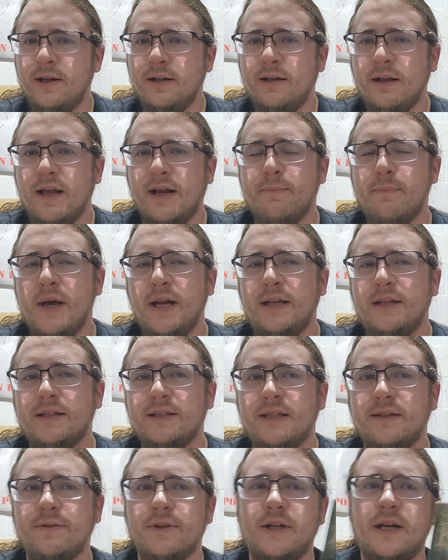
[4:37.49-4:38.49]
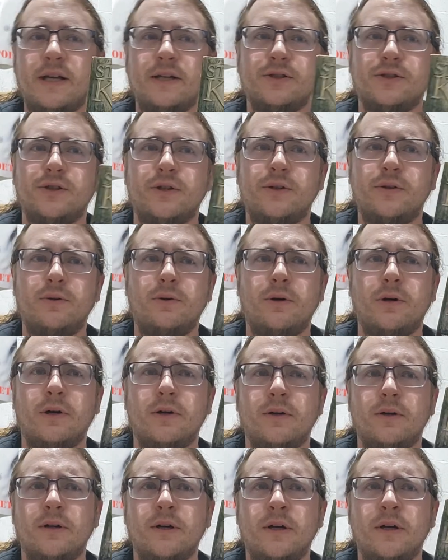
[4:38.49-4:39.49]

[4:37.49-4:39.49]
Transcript: like many Stephen King's do, or